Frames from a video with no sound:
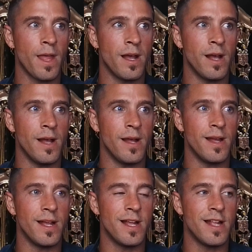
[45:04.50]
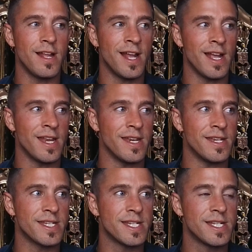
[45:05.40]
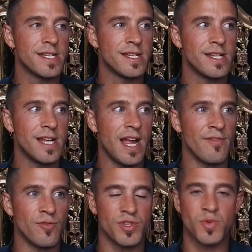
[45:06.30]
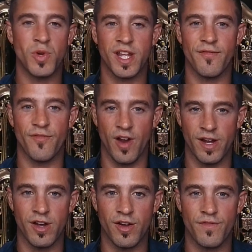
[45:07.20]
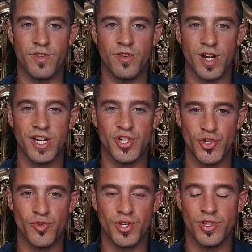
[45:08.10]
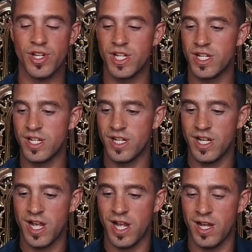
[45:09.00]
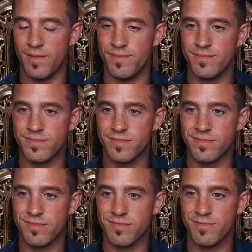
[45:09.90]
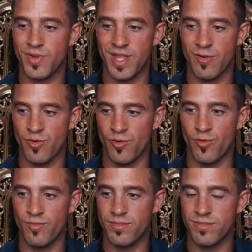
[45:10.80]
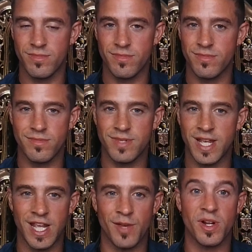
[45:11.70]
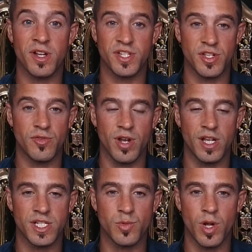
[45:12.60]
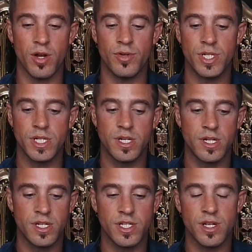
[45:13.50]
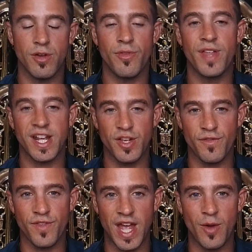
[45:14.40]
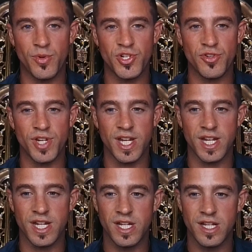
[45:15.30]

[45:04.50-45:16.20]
uh, and everyone's working very hard for you, I can assure you. Um, but they're all here because of you guys as well. So thank you for that opportunity,